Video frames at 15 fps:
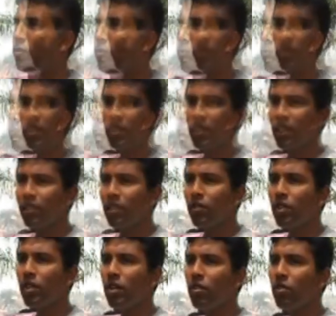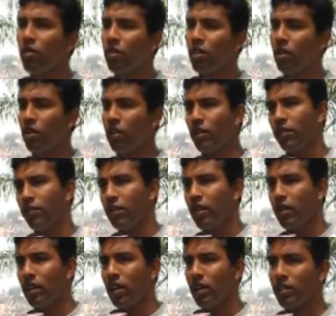basically things are working good now after
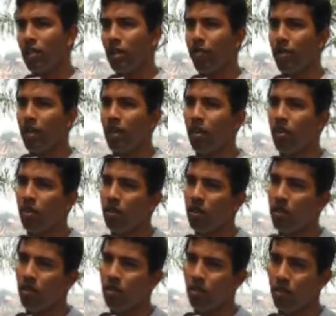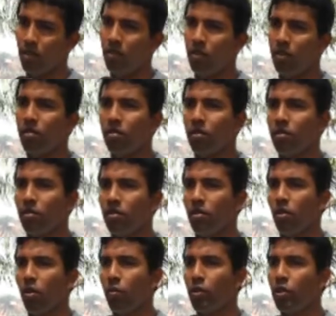last IPL I got an you know
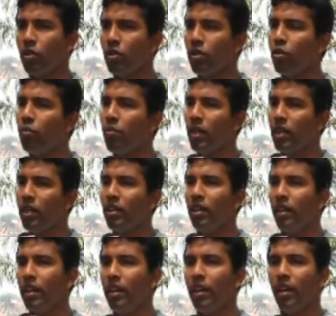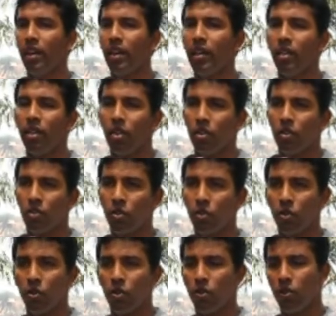uh, opportunity to play in India A
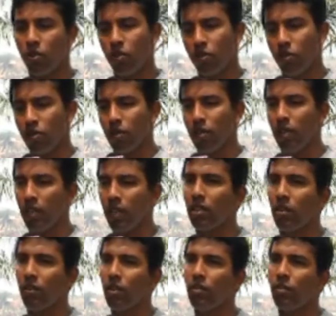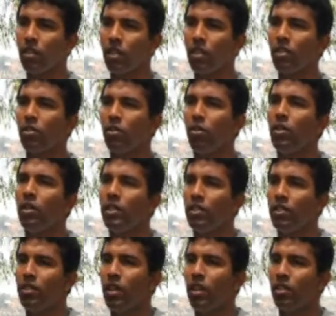so things are working slowly
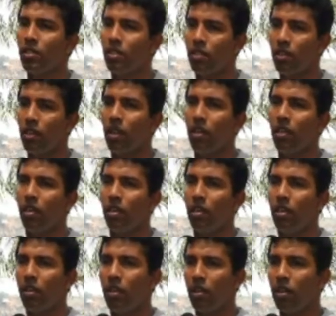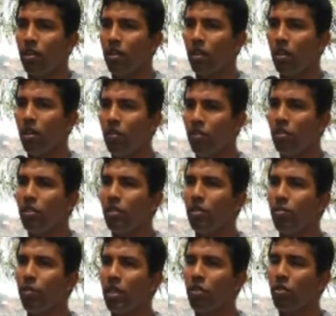and st steadily and I have to
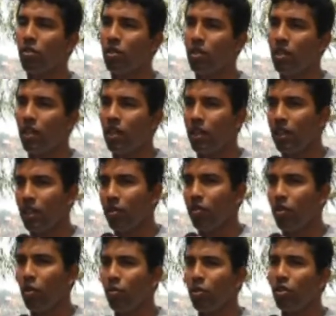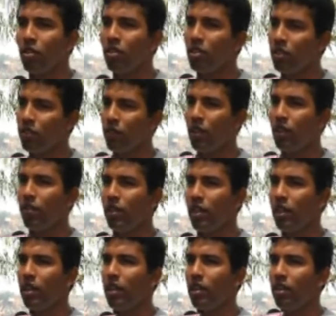just make sure that I grab the opportunities wherever
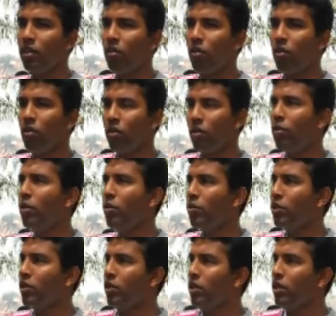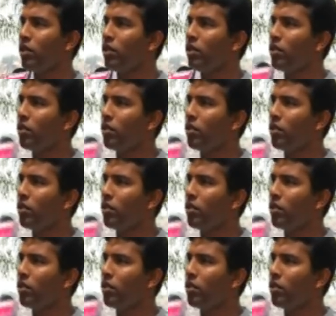I get an opportunity